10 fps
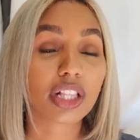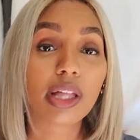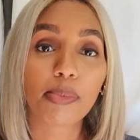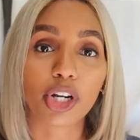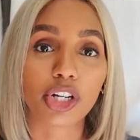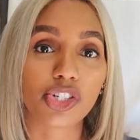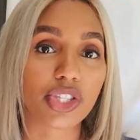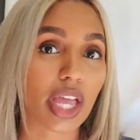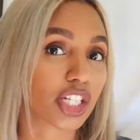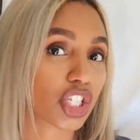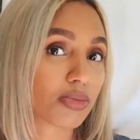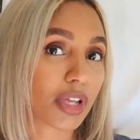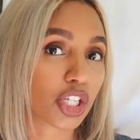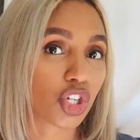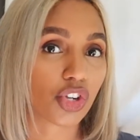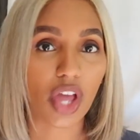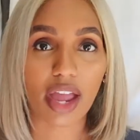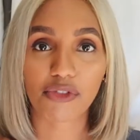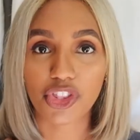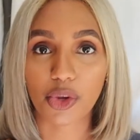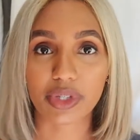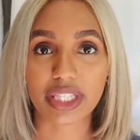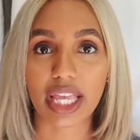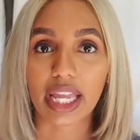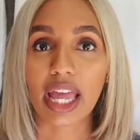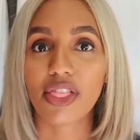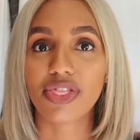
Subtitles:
clippers and just make sure that everything was like